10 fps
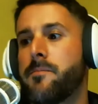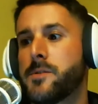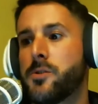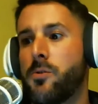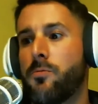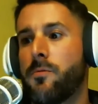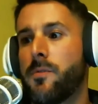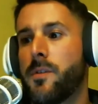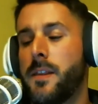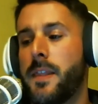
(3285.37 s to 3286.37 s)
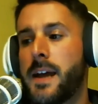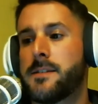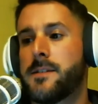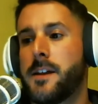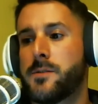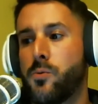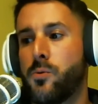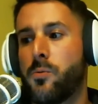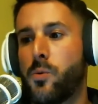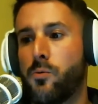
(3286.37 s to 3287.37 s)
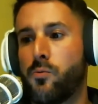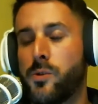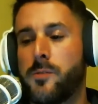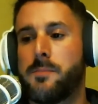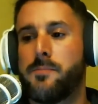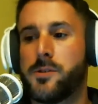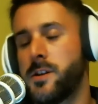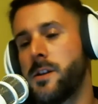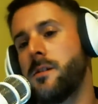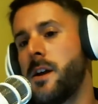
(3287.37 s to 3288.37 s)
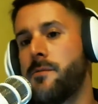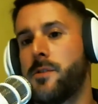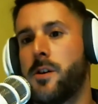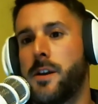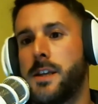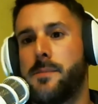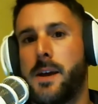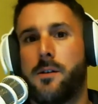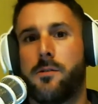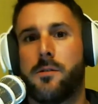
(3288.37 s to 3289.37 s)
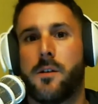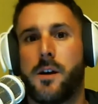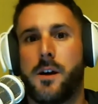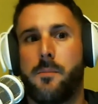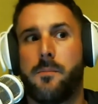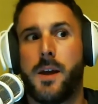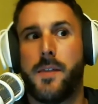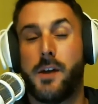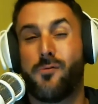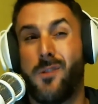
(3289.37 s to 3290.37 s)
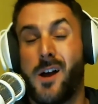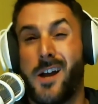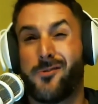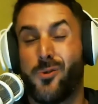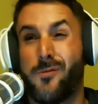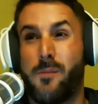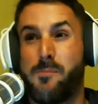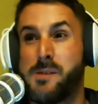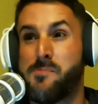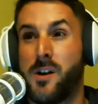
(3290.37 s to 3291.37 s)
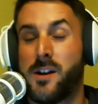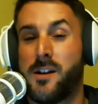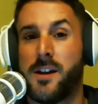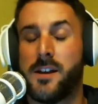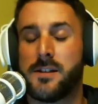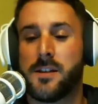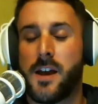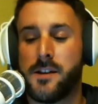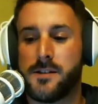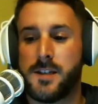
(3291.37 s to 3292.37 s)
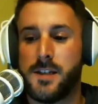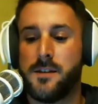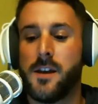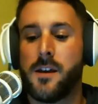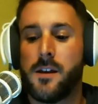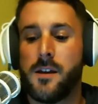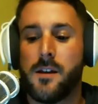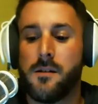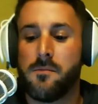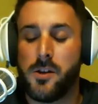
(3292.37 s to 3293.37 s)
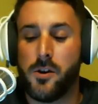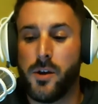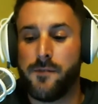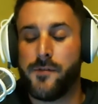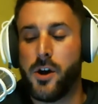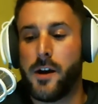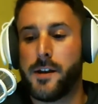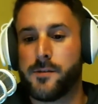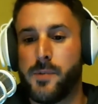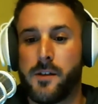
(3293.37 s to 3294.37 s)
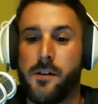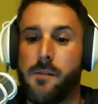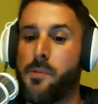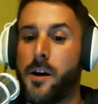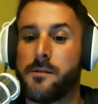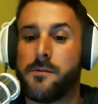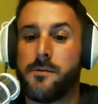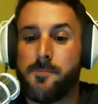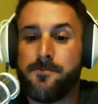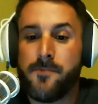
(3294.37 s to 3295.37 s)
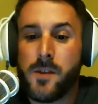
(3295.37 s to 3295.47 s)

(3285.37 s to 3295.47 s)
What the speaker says: So in that sense, we'll really be pushing it heavily on email, and then relying sort of on Bitbucket, I guess, to kind of see, if the audience picks up on it, right?